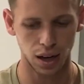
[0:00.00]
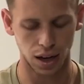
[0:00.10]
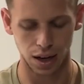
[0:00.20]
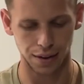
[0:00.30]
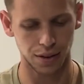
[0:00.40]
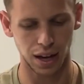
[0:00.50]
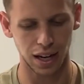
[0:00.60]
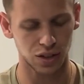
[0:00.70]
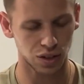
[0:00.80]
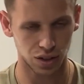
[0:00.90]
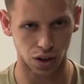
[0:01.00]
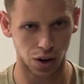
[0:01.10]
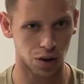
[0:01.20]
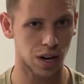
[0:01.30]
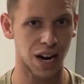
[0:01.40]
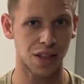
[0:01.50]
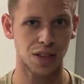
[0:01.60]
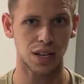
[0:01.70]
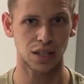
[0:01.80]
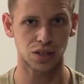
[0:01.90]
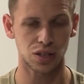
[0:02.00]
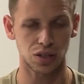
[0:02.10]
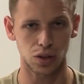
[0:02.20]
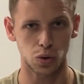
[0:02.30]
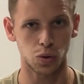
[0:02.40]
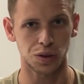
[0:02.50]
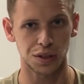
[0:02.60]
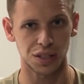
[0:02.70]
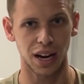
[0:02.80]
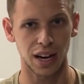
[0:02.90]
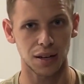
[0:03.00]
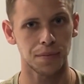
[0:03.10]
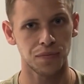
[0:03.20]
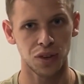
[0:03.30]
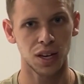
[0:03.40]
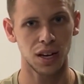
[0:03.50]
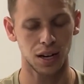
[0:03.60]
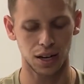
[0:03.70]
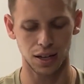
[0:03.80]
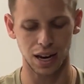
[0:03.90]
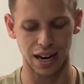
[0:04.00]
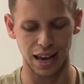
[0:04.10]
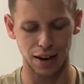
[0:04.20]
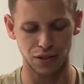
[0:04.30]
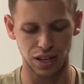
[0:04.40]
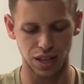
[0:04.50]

the edgeless guard, I think is just a cool design. Not having